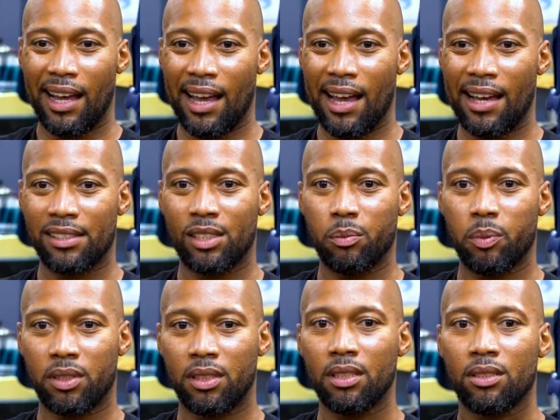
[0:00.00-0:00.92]
has the
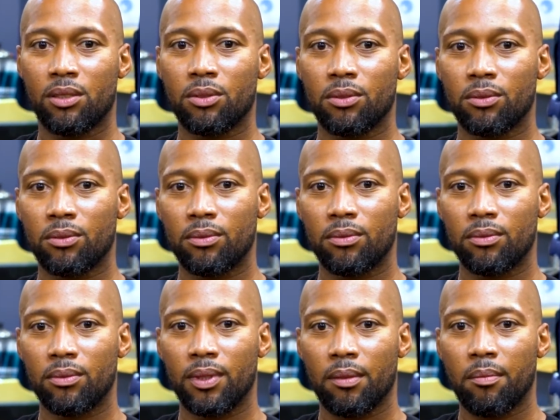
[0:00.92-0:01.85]
potential,
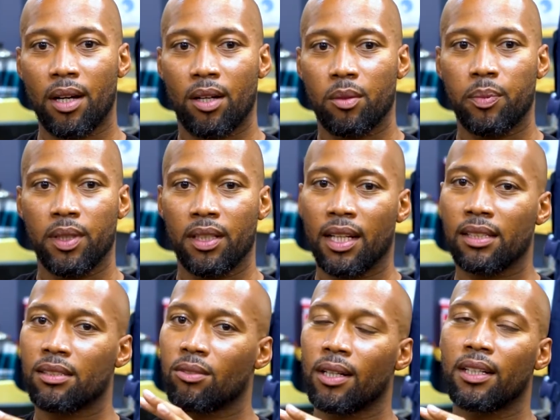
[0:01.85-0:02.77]
in my opinion,
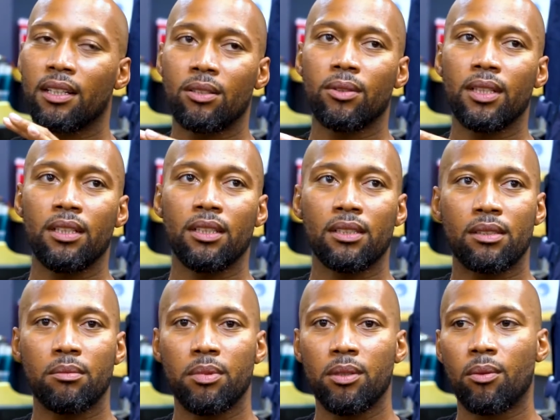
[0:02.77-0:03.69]
has the right ingredients
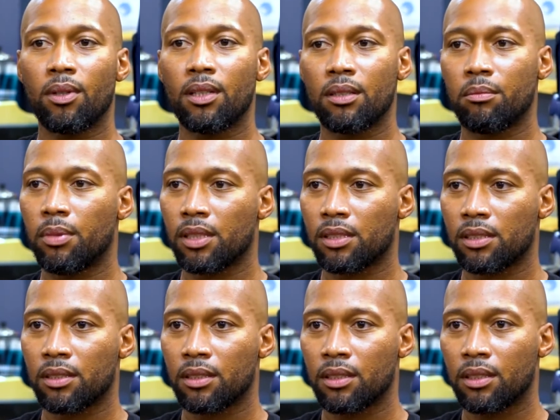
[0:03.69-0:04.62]
to be one of the
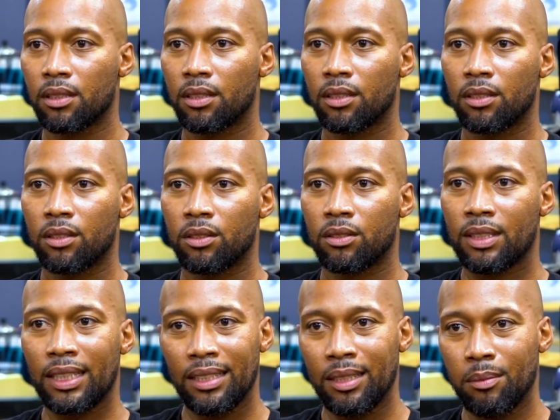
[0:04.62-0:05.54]
best
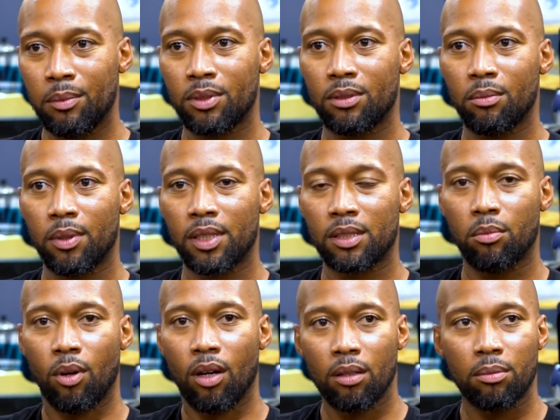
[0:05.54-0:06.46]
teams, the best
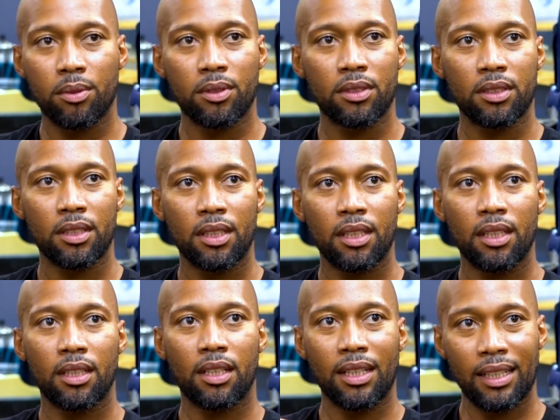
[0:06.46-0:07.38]
barbers
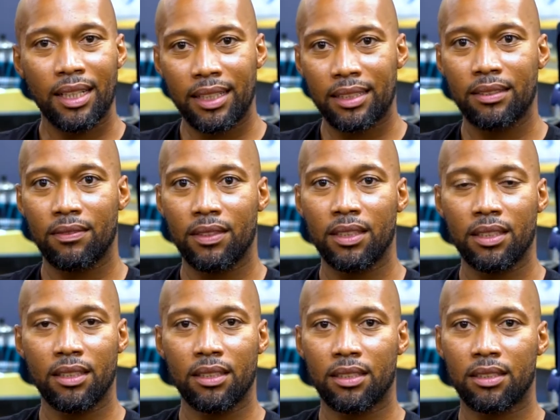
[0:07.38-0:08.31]
collectively
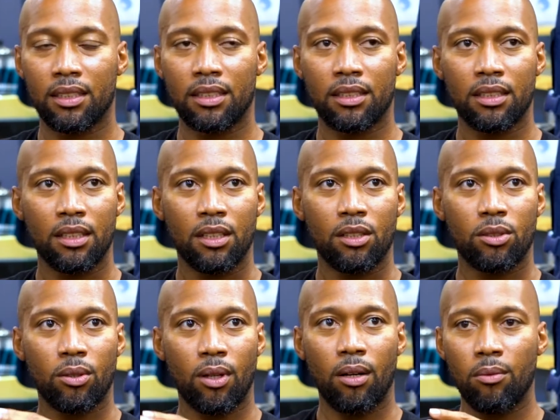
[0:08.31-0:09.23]
in this city.
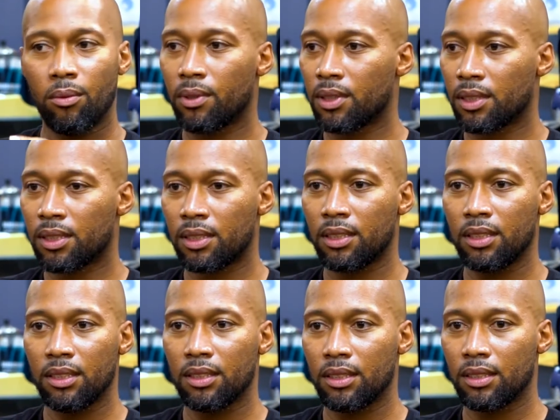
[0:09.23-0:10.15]
So I want to
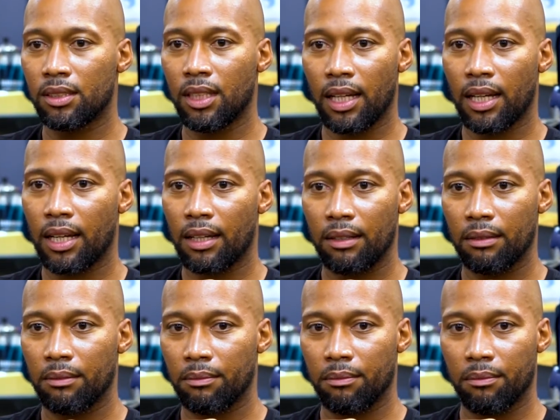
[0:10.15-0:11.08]
see that
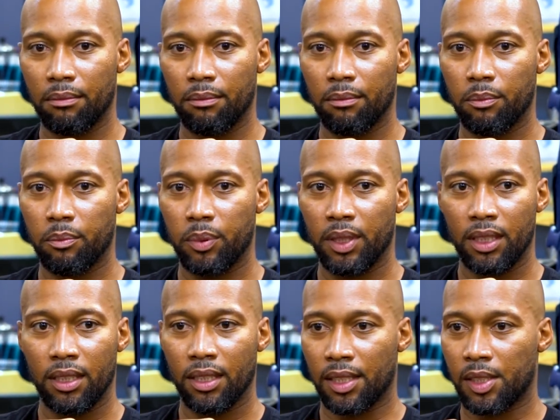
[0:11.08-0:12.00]

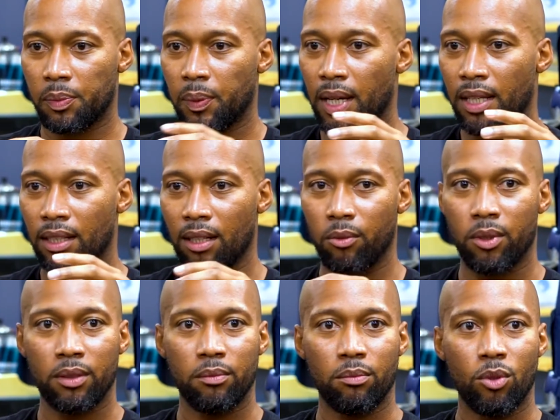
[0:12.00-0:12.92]
being expanded. I
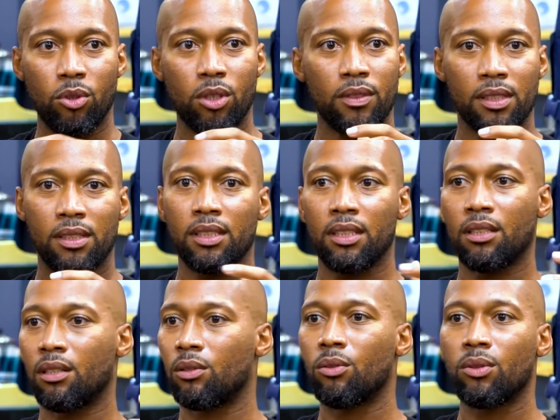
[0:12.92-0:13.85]
want more of the city
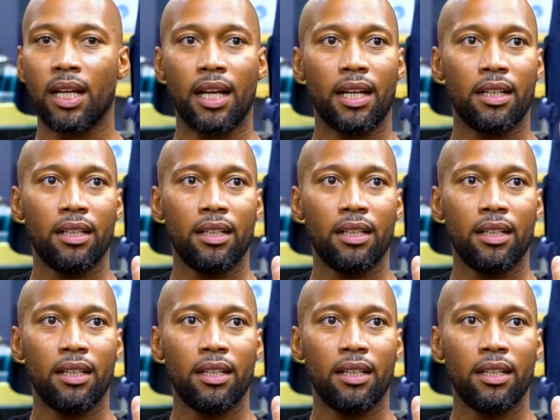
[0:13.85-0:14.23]
to know that,